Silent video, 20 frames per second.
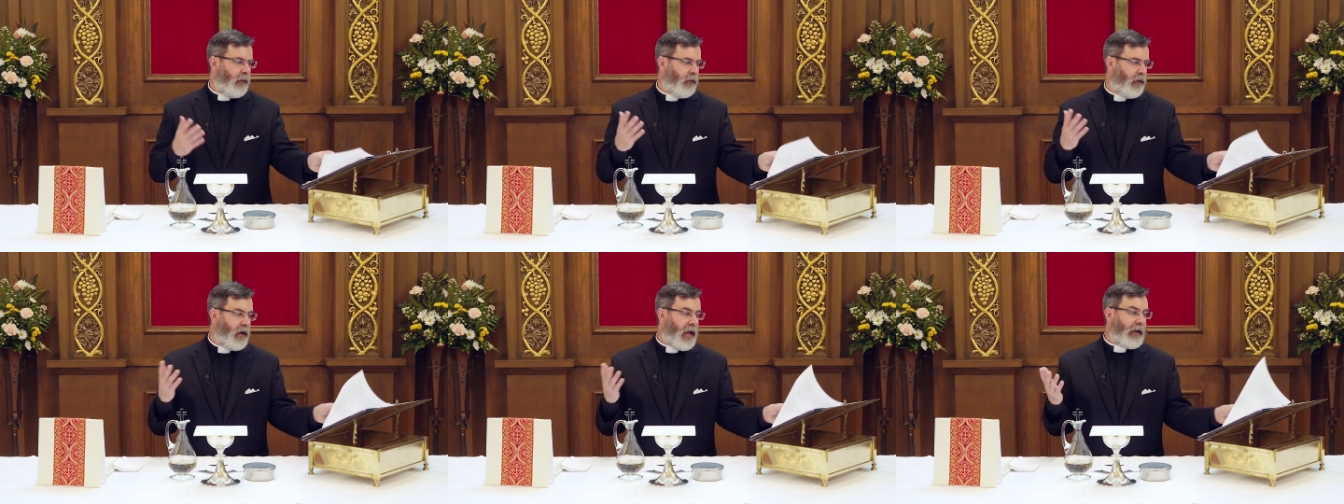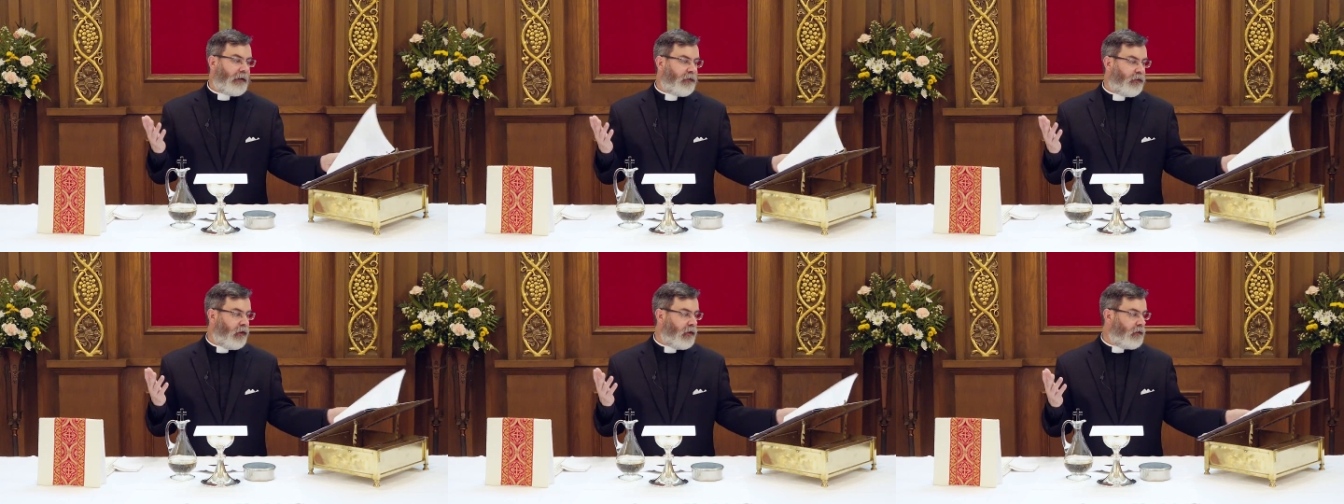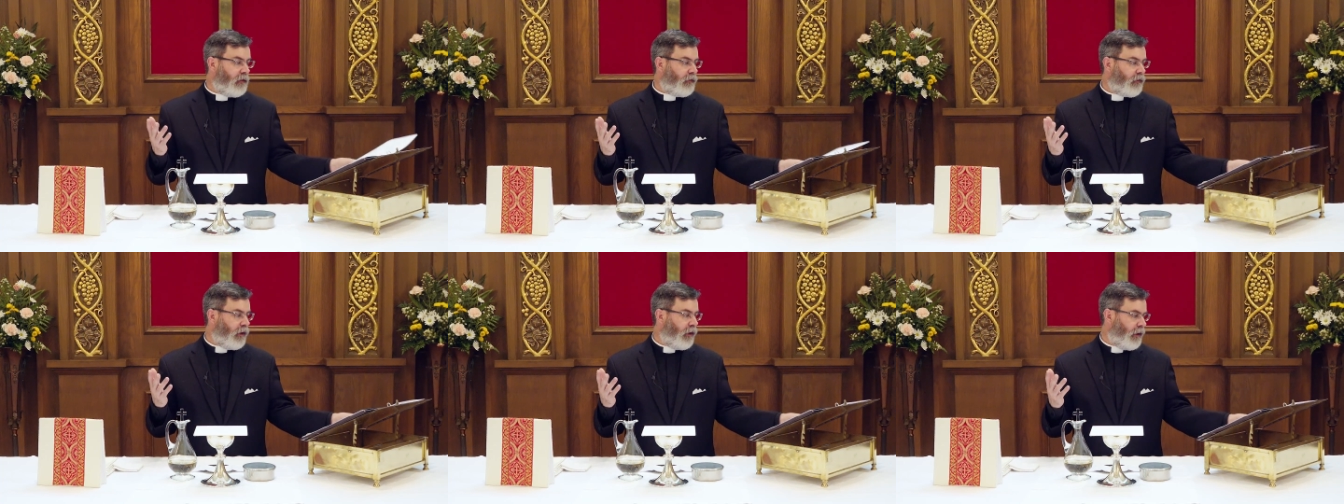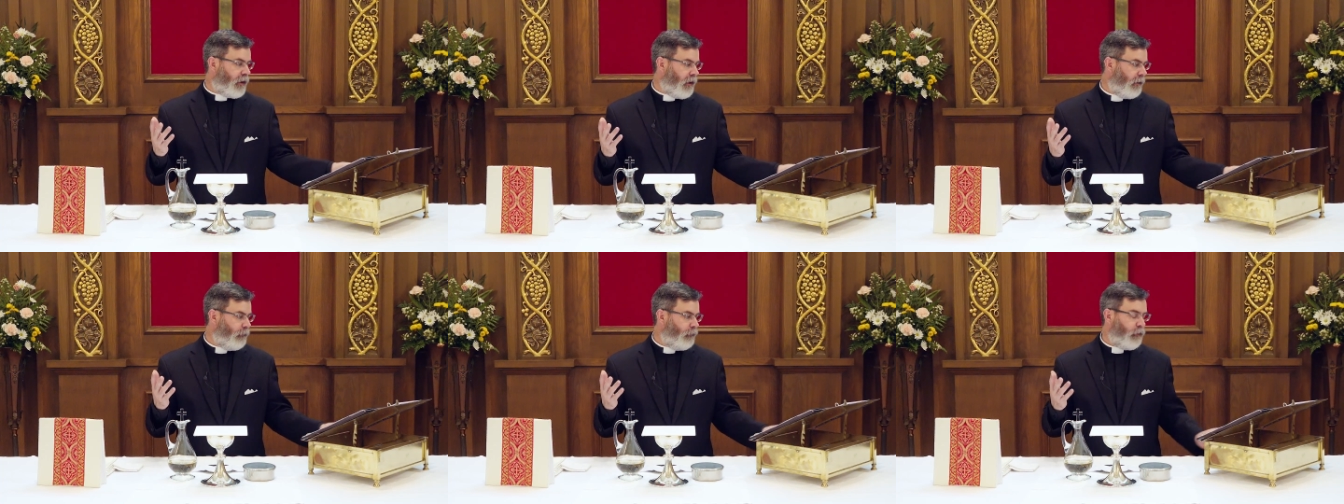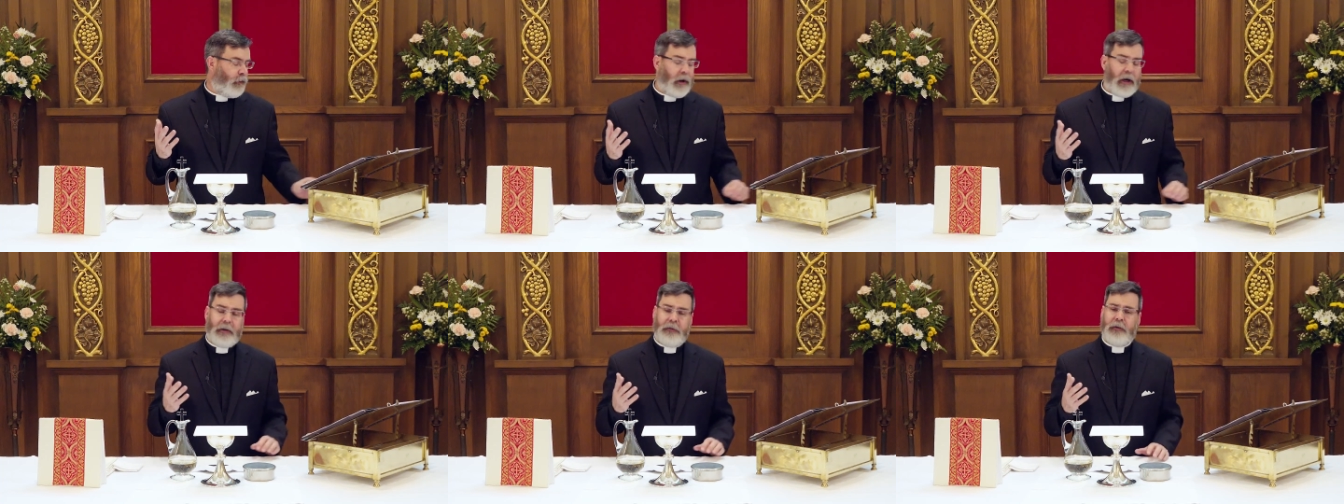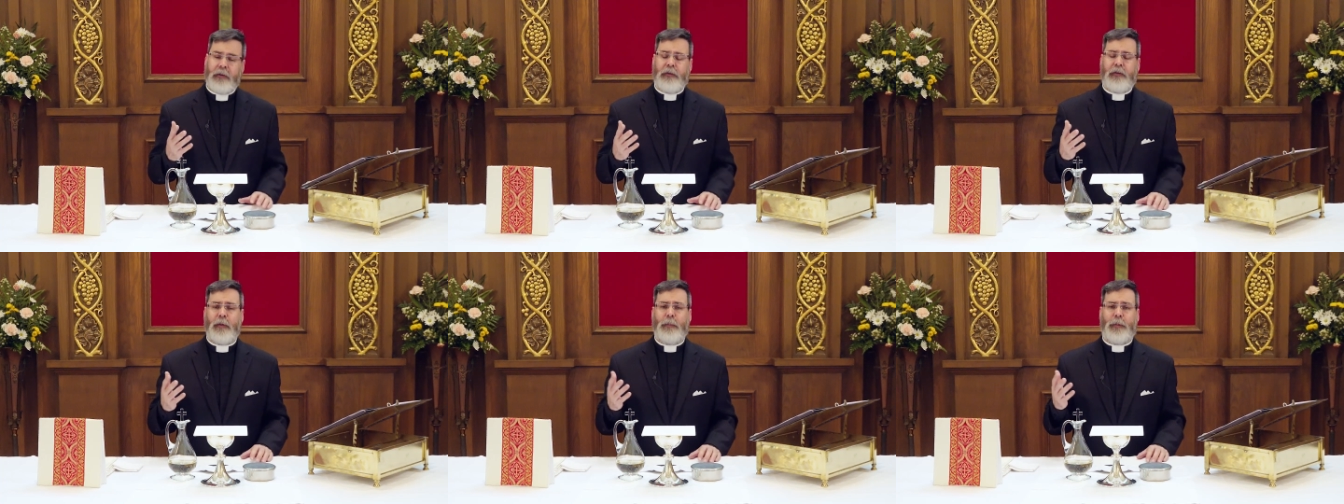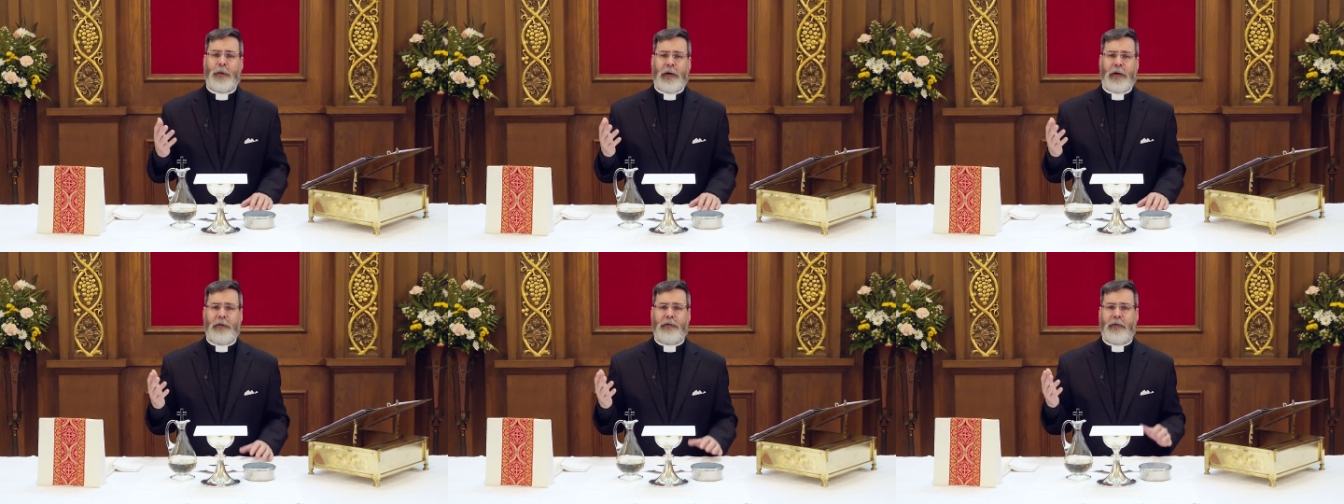The next thing that's going to come for us is the
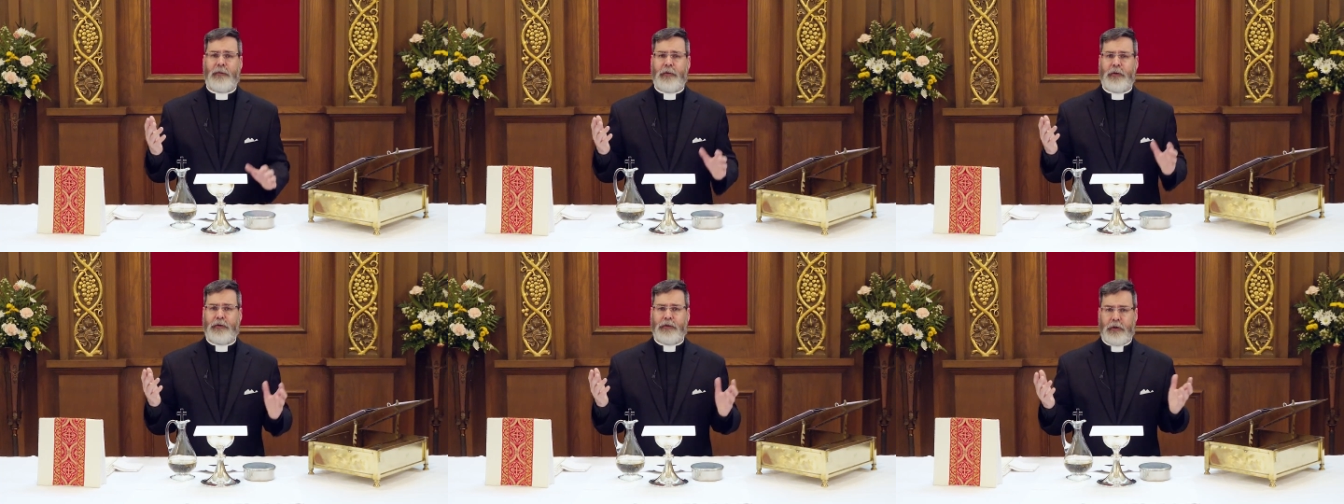prayers of the